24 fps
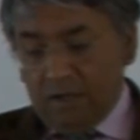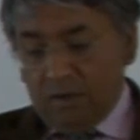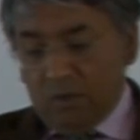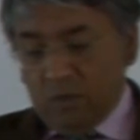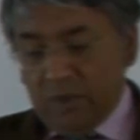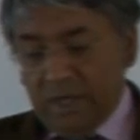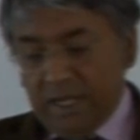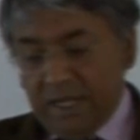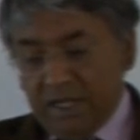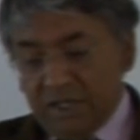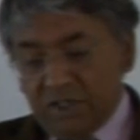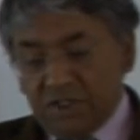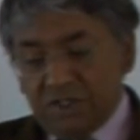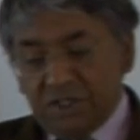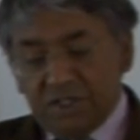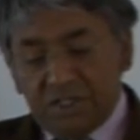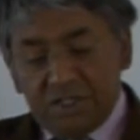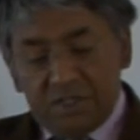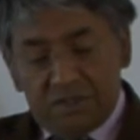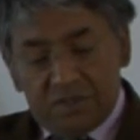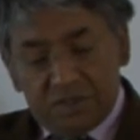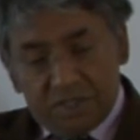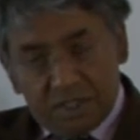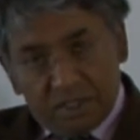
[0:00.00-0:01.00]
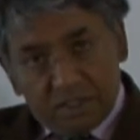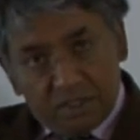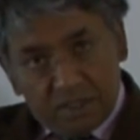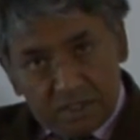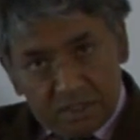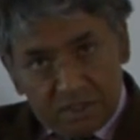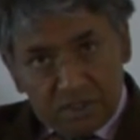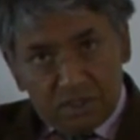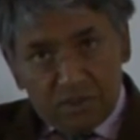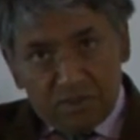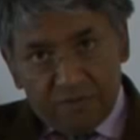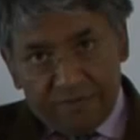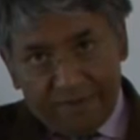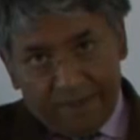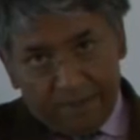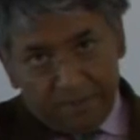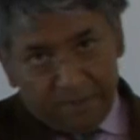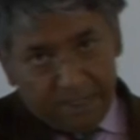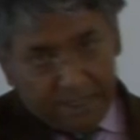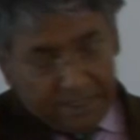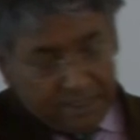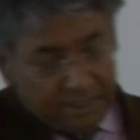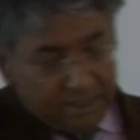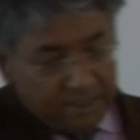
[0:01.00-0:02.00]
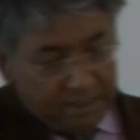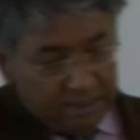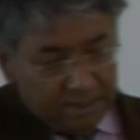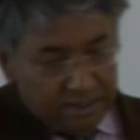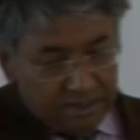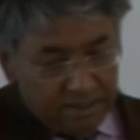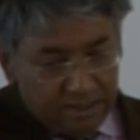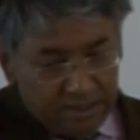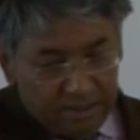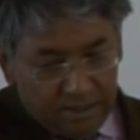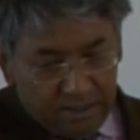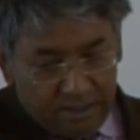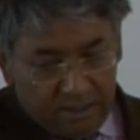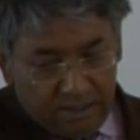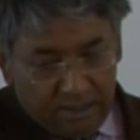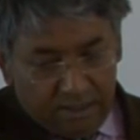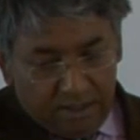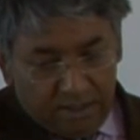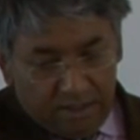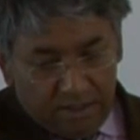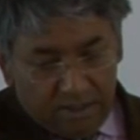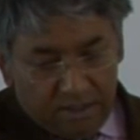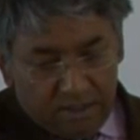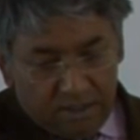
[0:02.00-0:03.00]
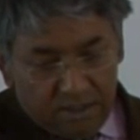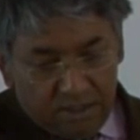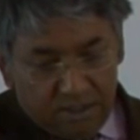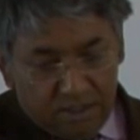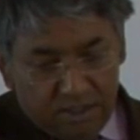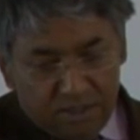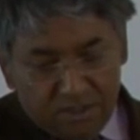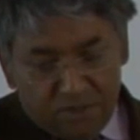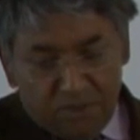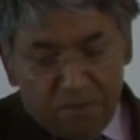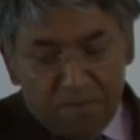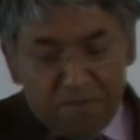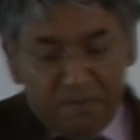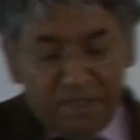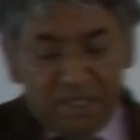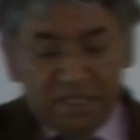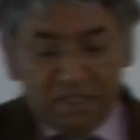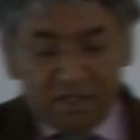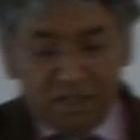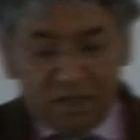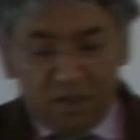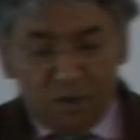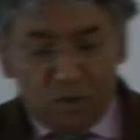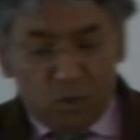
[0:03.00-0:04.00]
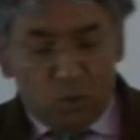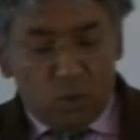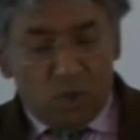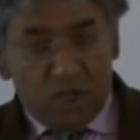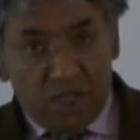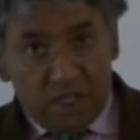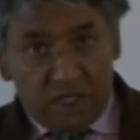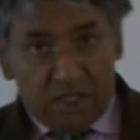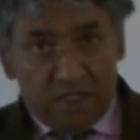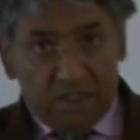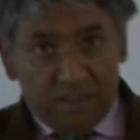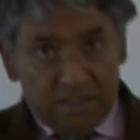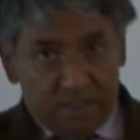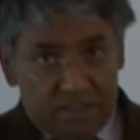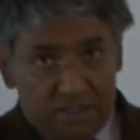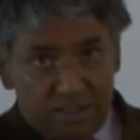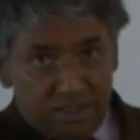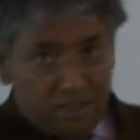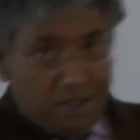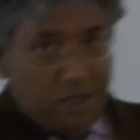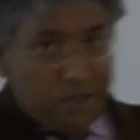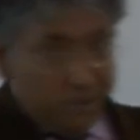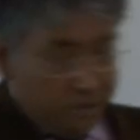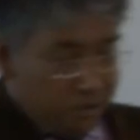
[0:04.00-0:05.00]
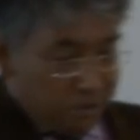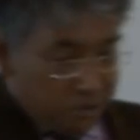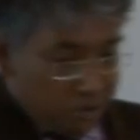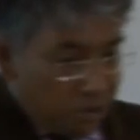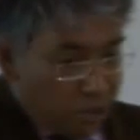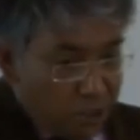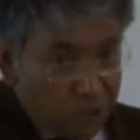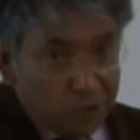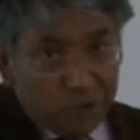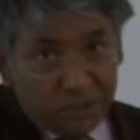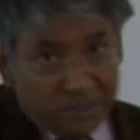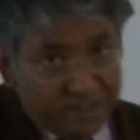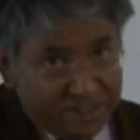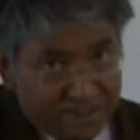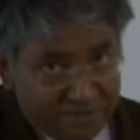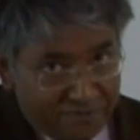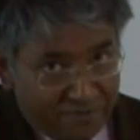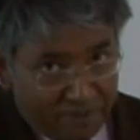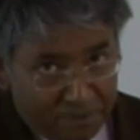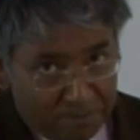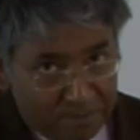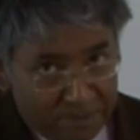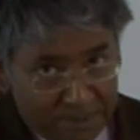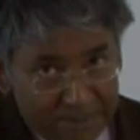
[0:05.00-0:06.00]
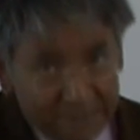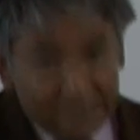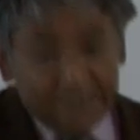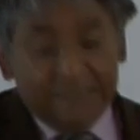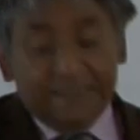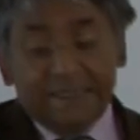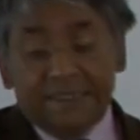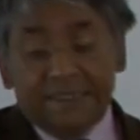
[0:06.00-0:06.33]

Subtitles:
We're introducing this new family. It does not mean the whole world is going to go to this family.